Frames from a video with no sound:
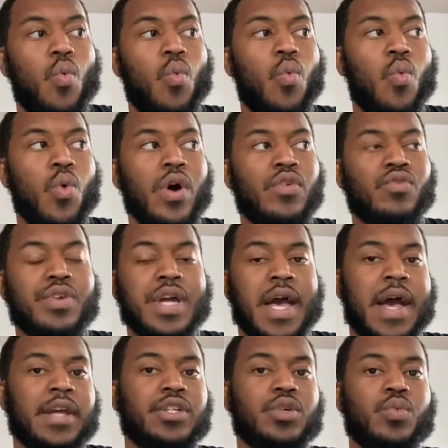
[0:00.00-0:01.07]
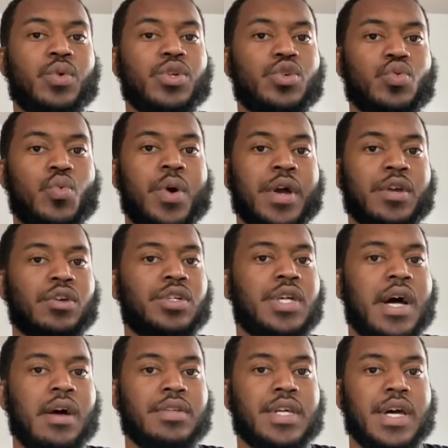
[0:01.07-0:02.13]
What reaction would you want your
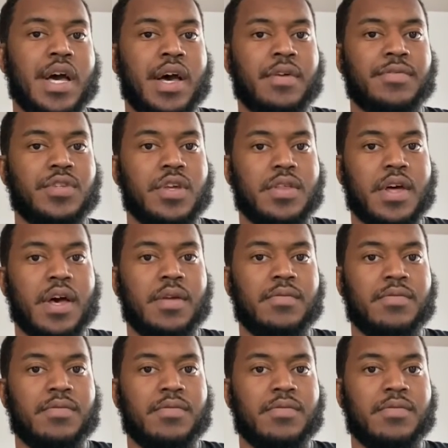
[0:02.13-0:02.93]
child to have to that